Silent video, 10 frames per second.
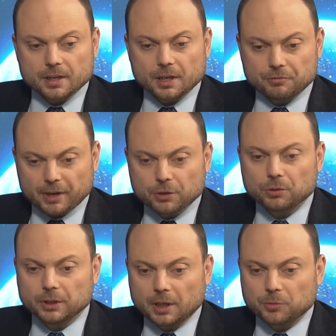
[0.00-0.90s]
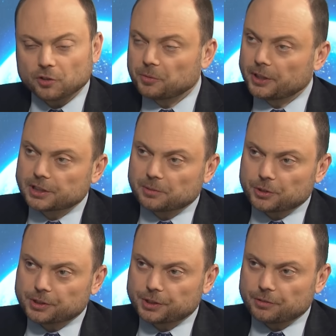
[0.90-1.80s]
a record number of political
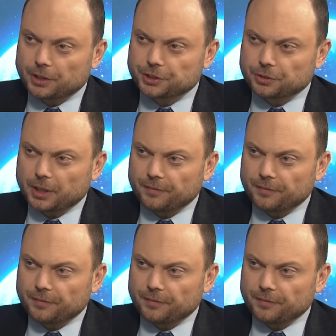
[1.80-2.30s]
prisoners in Russia today.